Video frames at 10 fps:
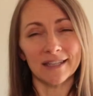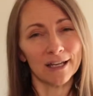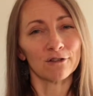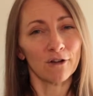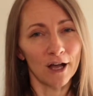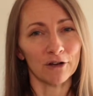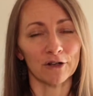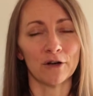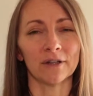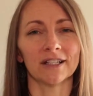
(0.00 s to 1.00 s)
like a raw
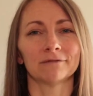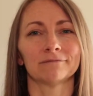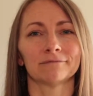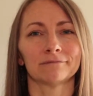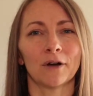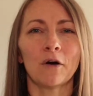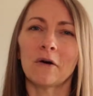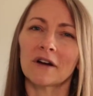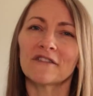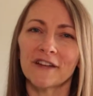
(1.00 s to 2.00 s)
granola,
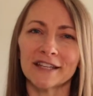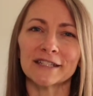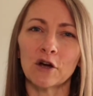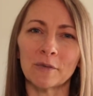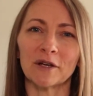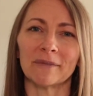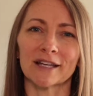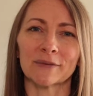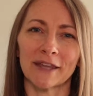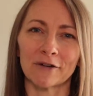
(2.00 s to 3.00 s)
or a fancy oatmeal
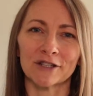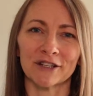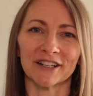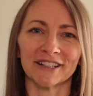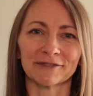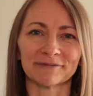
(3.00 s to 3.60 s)
mix without sugar.